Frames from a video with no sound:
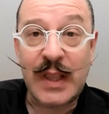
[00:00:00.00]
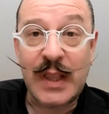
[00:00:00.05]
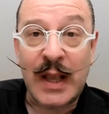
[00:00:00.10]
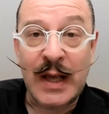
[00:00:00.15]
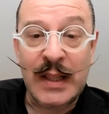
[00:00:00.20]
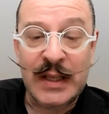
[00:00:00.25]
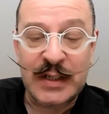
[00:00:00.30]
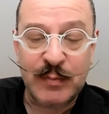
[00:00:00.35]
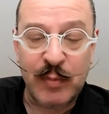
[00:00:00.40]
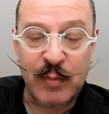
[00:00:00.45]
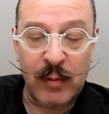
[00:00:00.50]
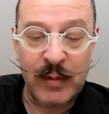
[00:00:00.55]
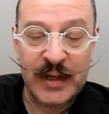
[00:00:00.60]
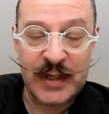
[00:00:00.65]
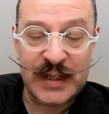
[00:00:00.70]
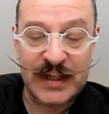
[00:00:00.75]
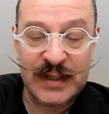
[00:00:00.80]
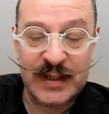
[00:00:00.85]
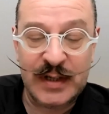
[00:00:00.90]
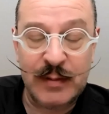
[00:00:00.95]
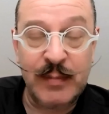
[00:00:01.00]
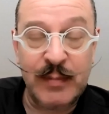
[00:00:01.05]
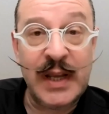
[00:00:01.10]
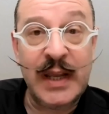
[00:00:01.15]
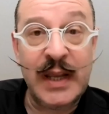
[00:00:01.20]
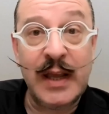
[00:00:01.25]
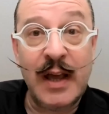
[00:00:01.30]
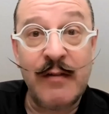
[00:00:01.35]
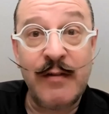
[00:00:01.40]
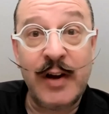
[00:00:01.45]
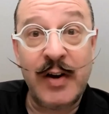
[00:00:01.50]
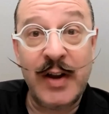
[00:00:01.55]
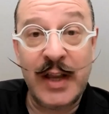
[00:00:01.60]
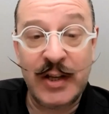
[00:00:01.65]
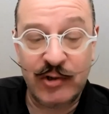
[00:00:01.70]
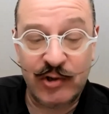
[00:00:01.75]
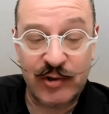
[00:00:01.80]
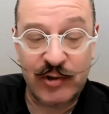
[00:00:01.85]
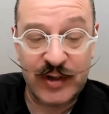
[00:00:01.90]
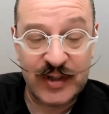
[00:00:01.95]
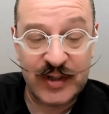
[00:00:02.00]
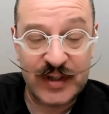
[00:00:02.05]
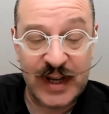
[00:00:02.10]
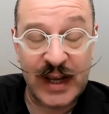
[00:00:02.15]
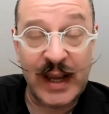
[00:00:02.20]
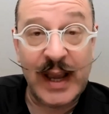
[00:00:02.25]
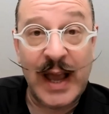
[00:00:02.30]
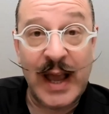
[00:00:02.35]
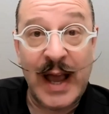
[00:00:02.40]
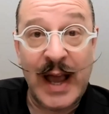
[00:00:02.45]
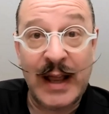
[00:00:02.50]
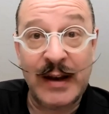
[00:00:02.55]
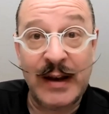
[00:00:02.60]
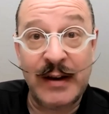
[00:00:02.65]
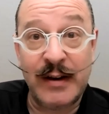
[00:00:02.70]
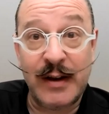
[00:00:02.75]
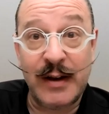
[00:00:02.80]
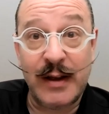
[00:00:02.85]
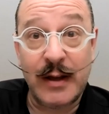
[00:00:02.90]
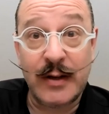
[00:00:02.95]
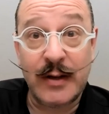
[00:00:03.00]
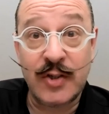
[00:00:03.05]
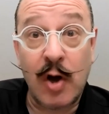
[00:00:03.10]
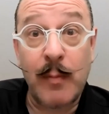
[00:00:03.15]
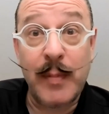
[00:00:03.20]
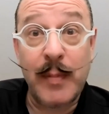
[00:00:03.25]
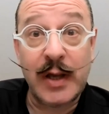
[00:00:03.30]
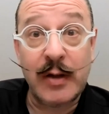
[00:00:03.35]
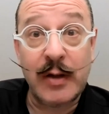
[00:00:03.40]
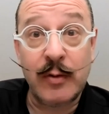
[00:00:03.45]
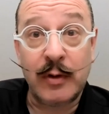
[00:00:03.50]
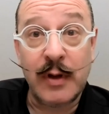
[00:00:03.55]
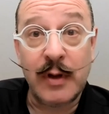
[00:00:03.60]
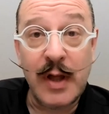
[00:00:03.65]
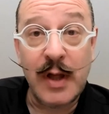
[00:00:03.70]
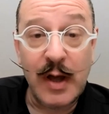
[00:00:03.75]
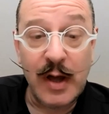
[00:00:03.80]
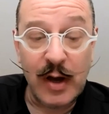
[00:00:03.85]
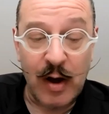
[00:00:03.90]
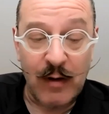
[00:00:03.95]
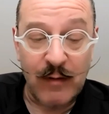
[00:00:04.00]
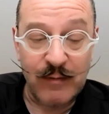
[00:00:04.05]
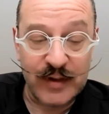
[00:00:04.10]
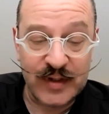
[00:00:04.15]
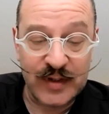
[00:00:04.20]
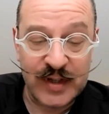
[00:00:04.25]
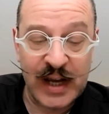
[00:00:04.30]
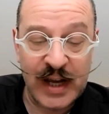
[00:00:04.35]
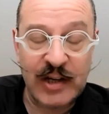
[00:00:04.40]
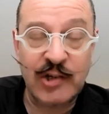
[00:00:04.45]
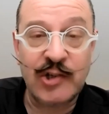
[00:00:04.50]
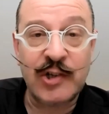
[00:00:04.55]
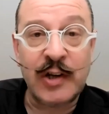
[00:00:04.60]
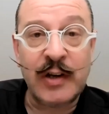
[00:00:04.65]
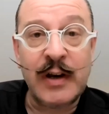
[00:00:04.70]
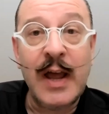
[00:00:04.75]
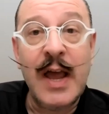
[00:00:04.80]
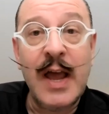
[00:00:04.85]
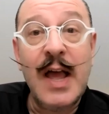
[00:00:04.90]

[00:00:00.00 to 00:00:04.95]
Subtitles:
This promises to be a very interesting and topical conversation.